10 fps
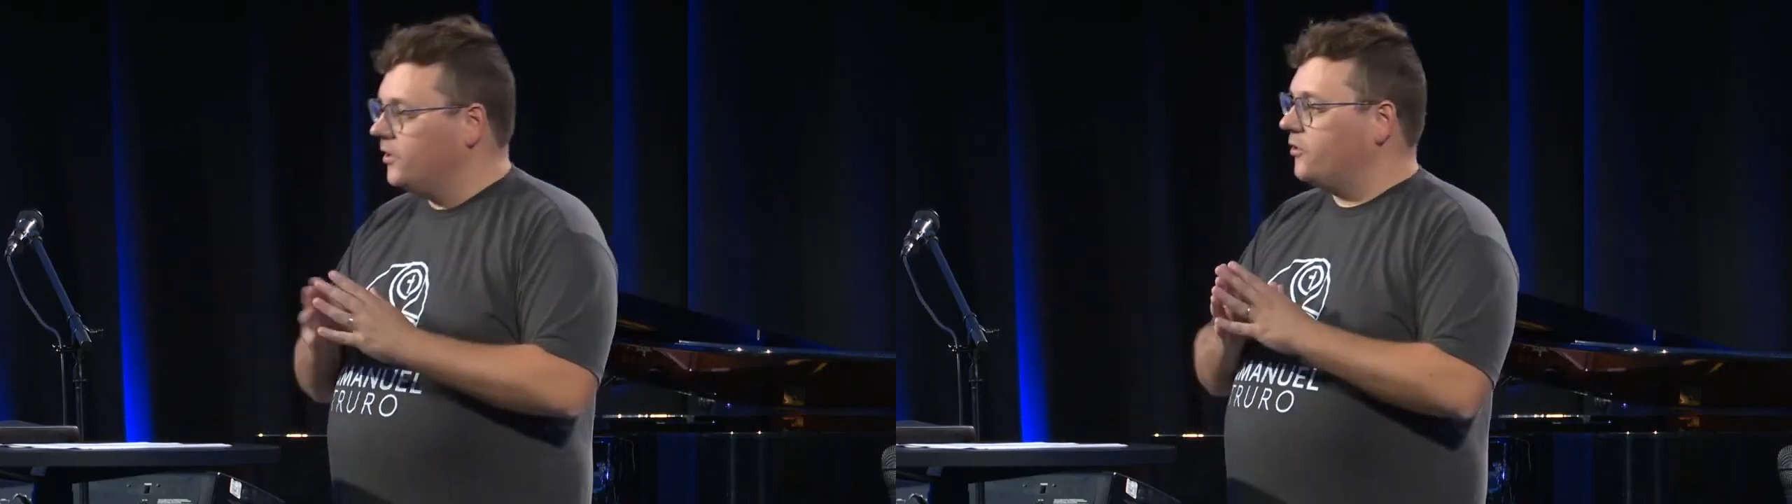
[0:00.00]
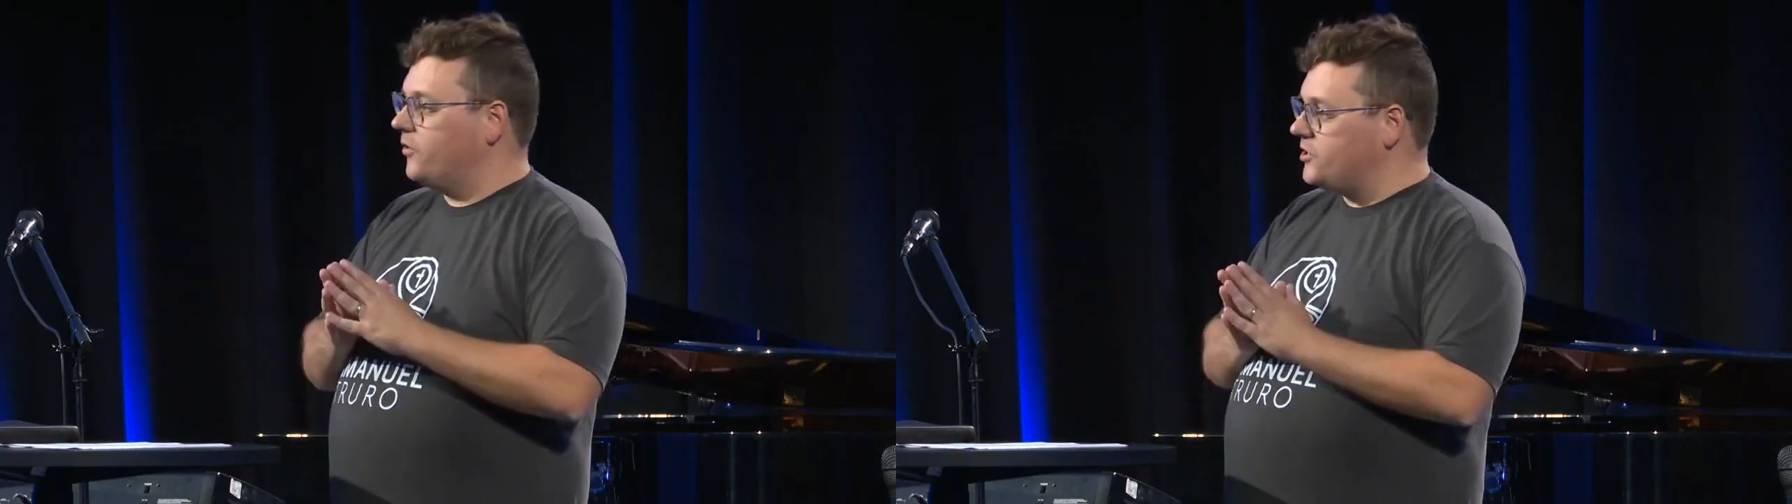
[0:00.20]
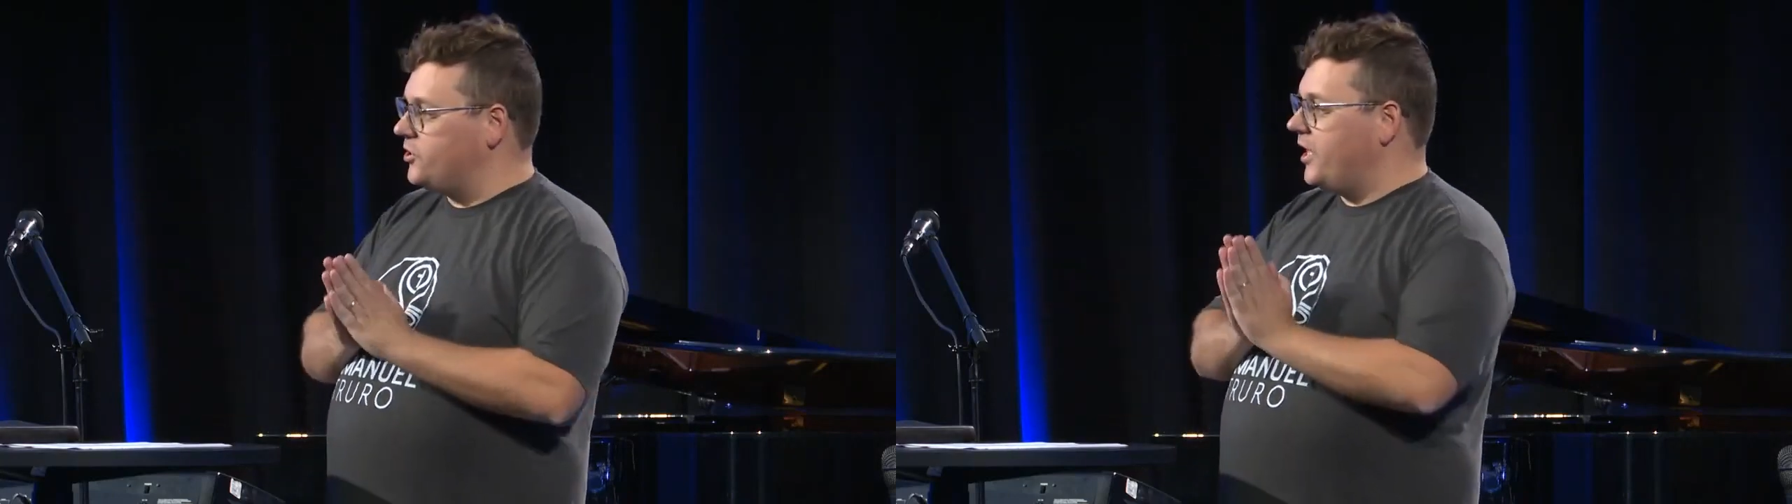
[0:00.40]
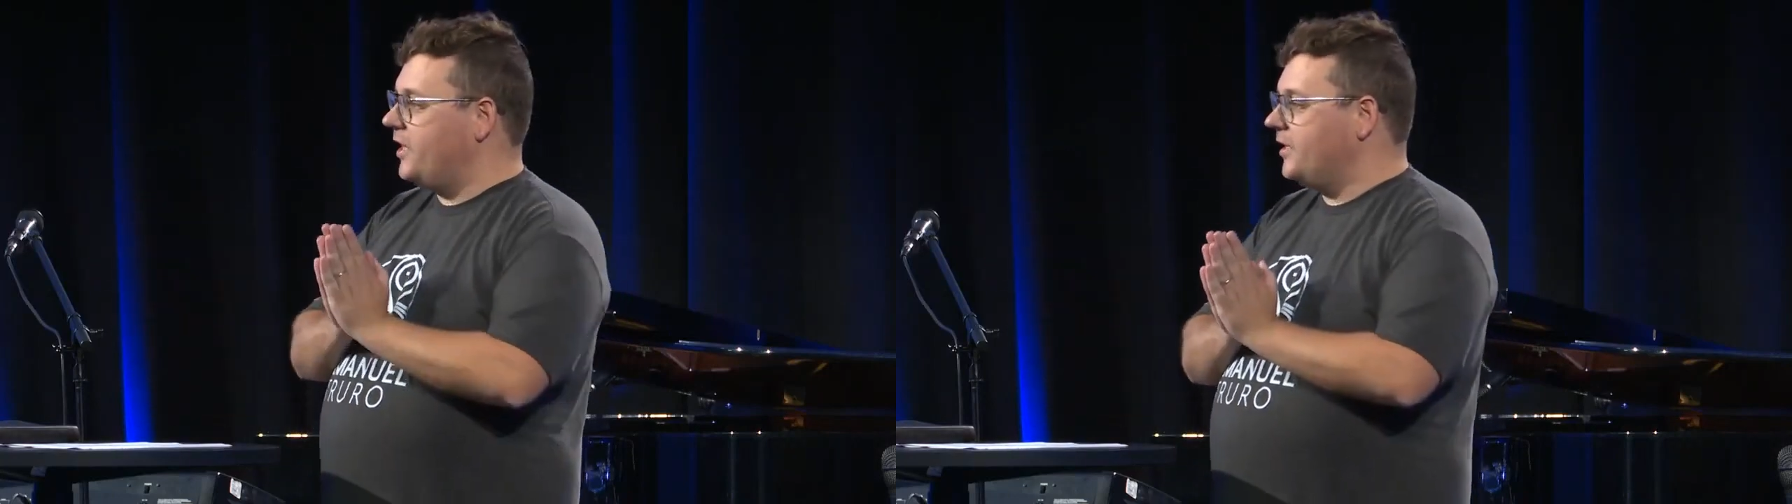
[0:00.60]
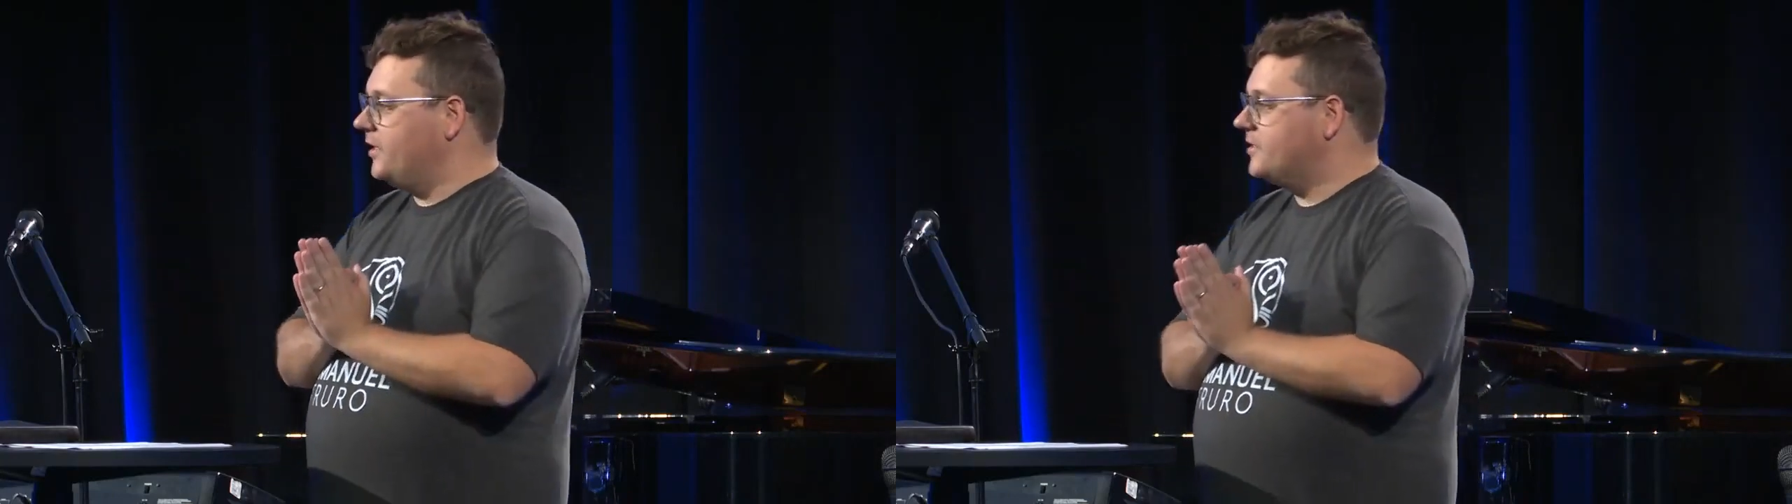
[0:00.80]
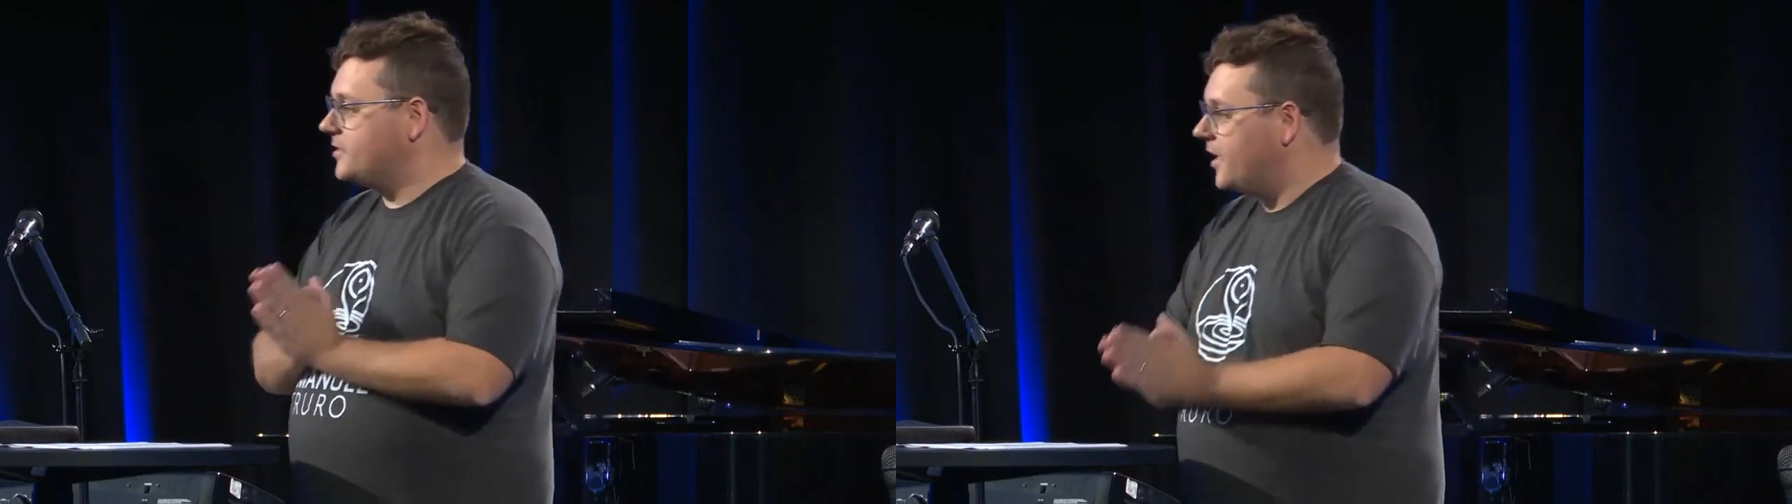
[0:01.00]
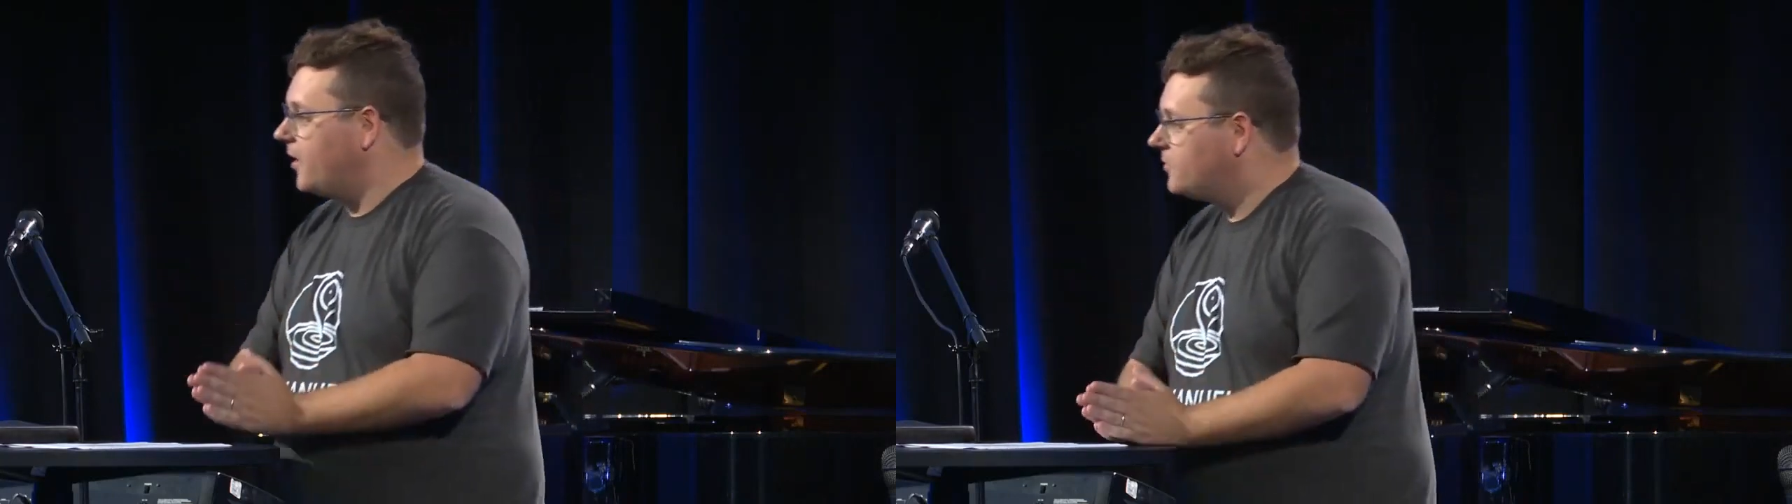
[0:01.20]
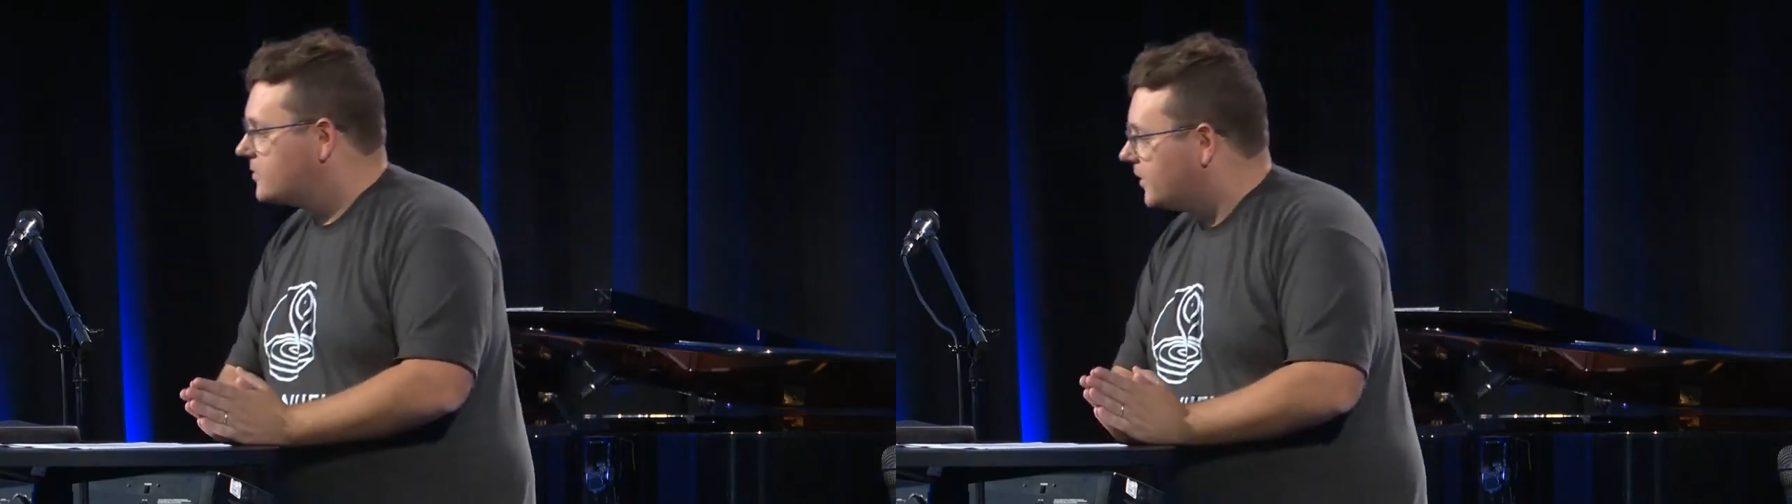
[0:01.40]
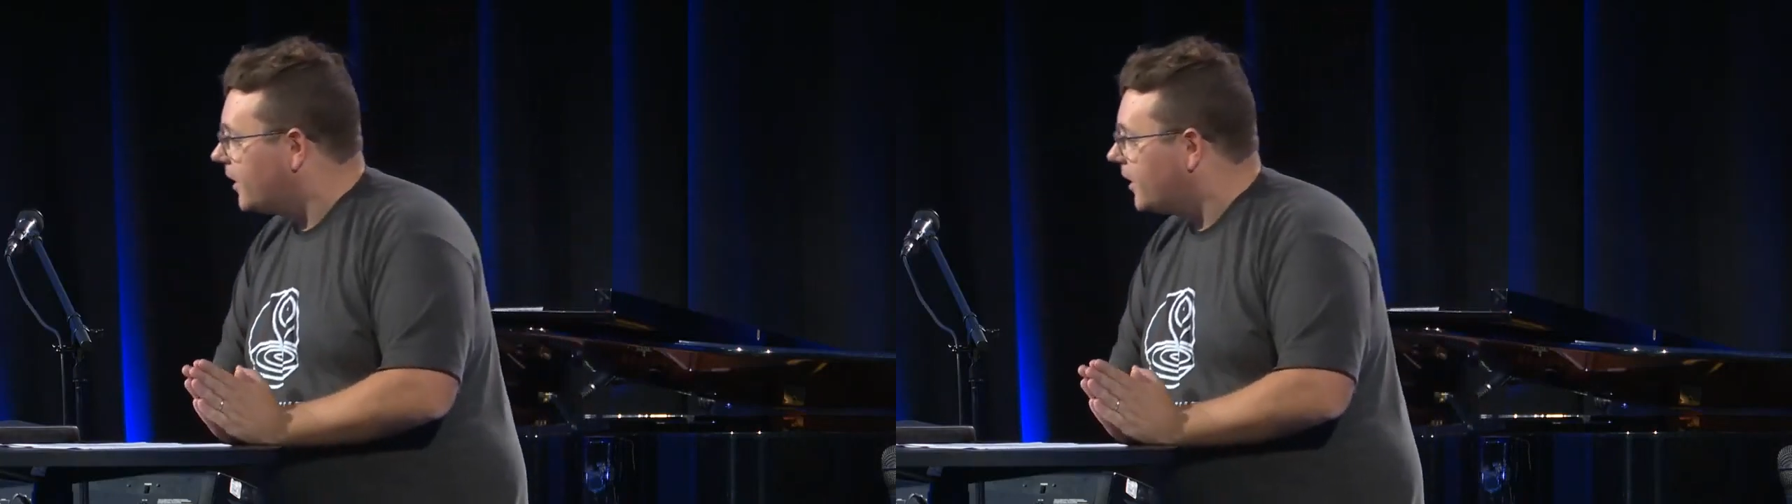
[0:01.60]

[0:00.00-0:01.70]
Christianity sounds